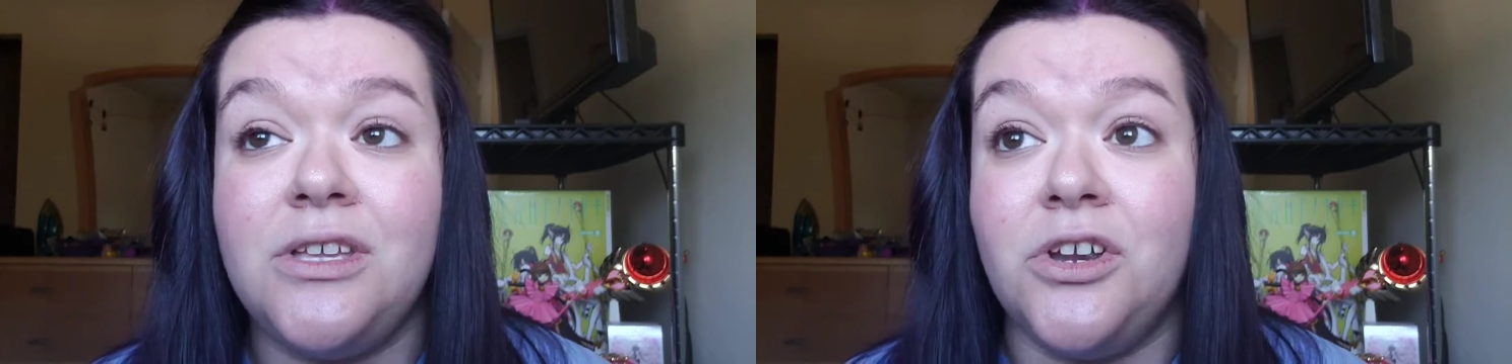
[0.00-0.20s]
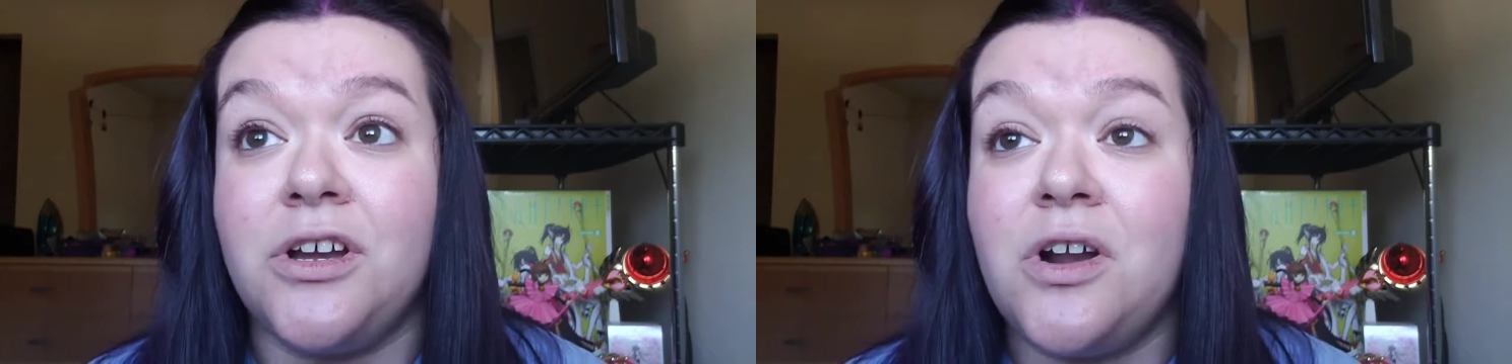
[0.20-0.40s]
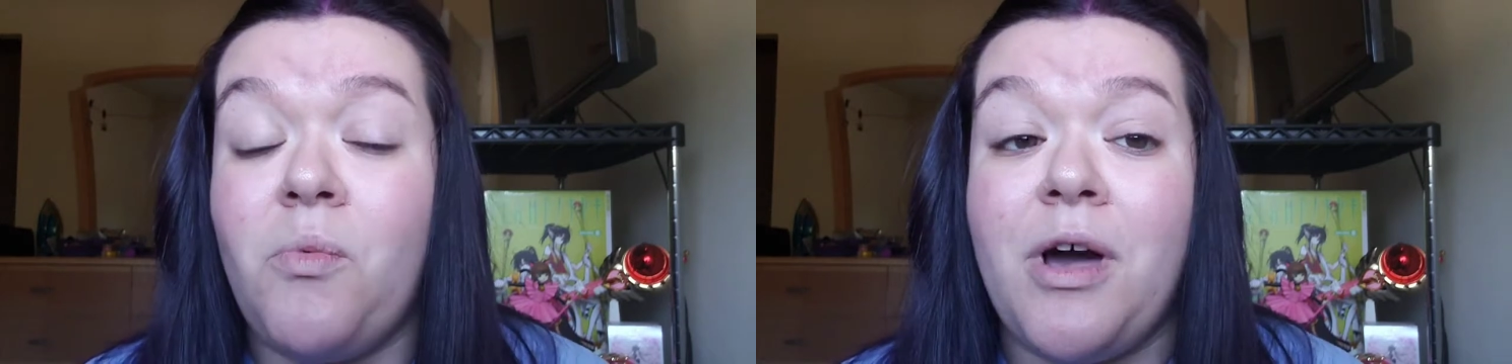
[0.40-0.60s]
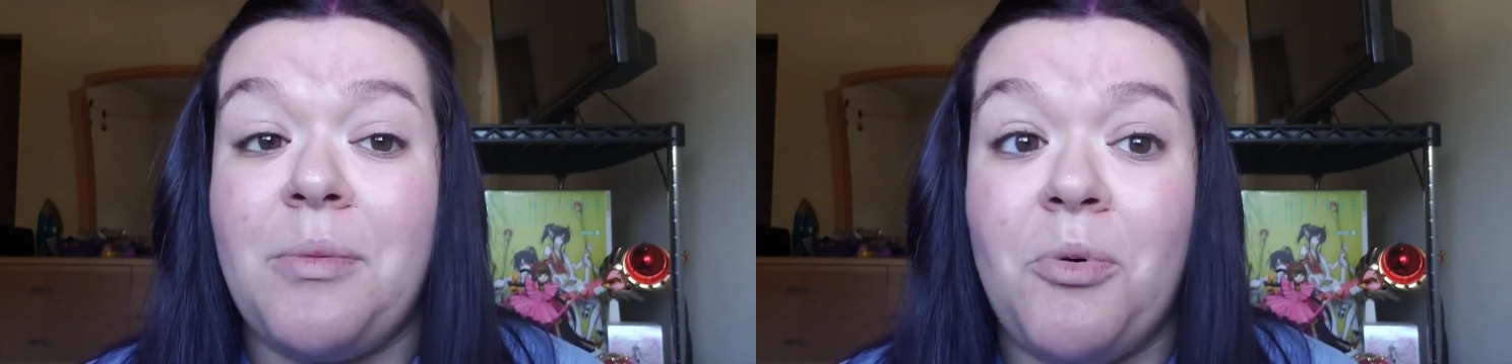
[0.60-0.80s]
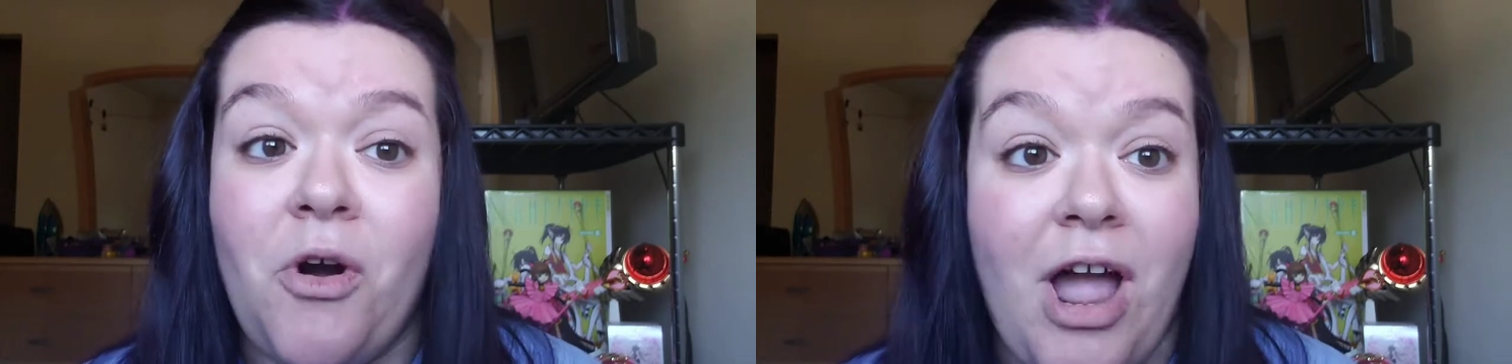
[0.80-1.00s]
you're going to want
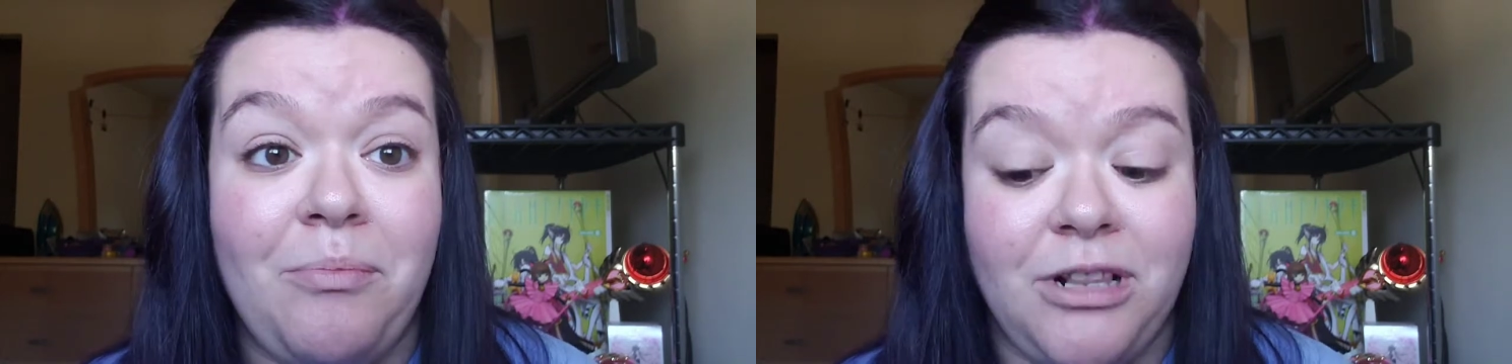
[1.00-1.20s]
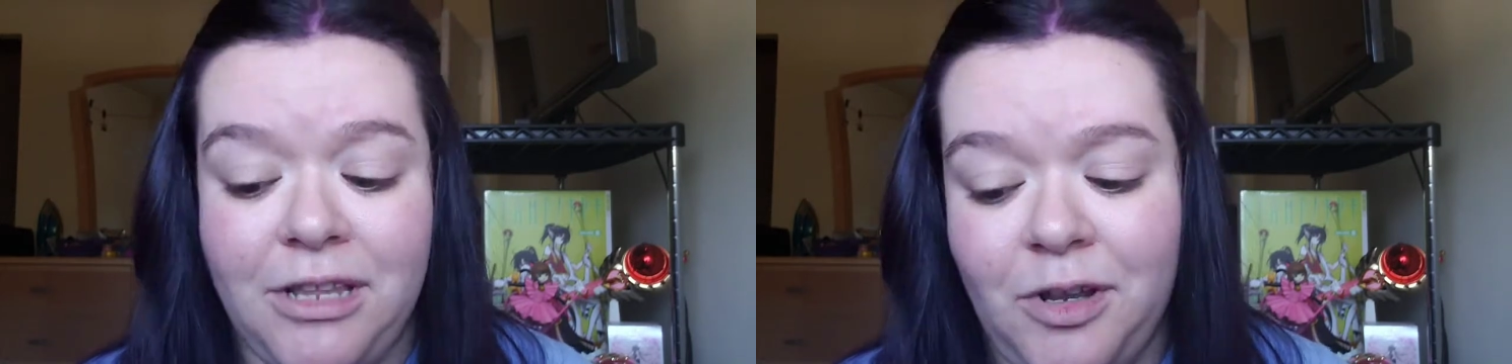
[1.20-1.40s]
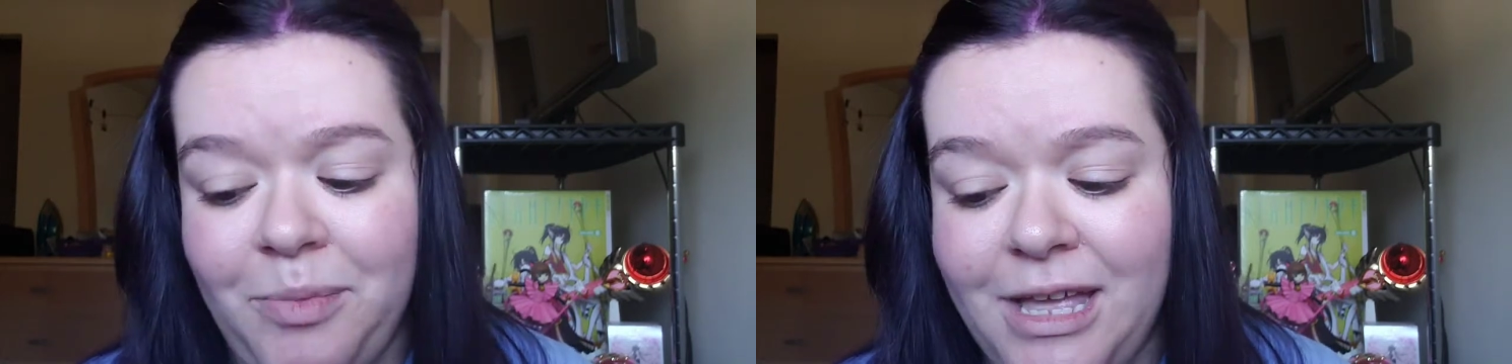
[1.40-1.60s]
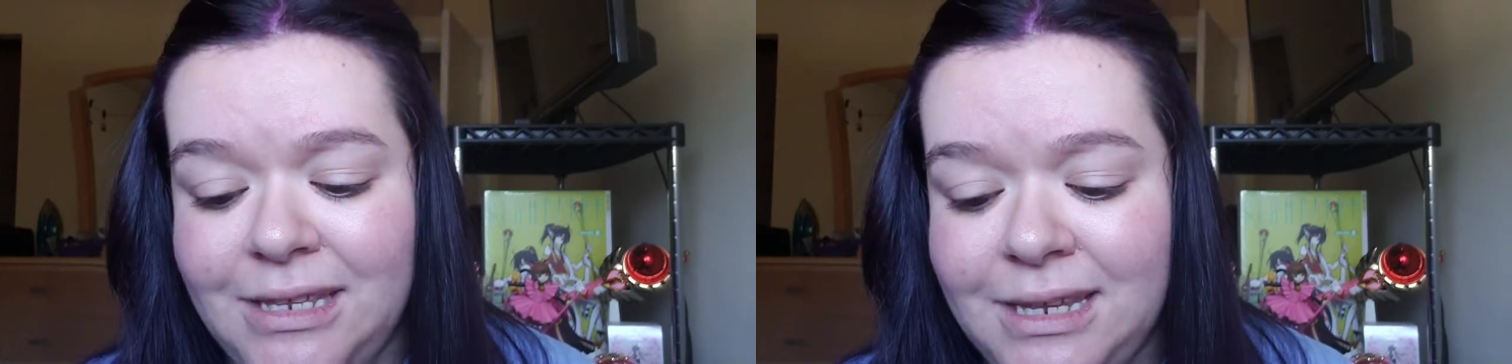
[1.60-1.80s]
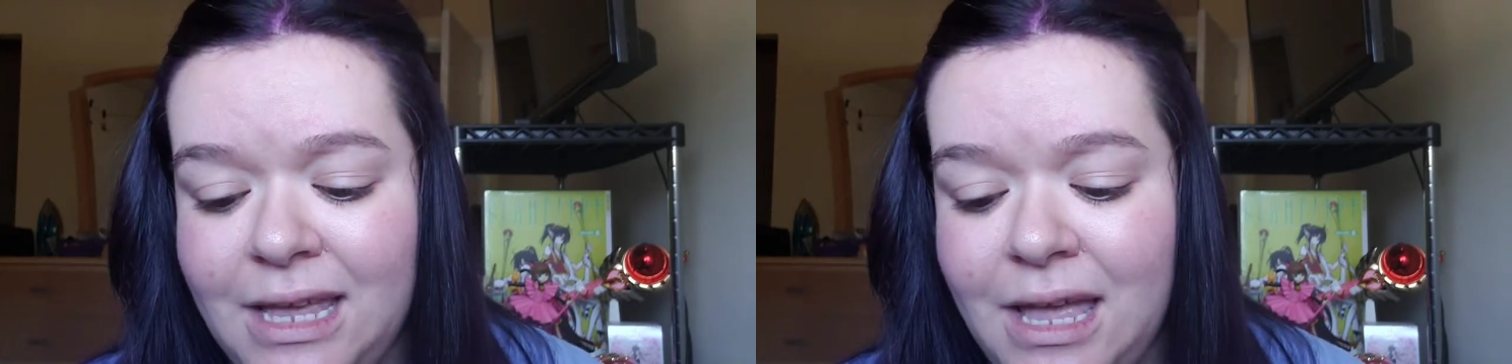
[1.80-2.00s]
to prime a little bit.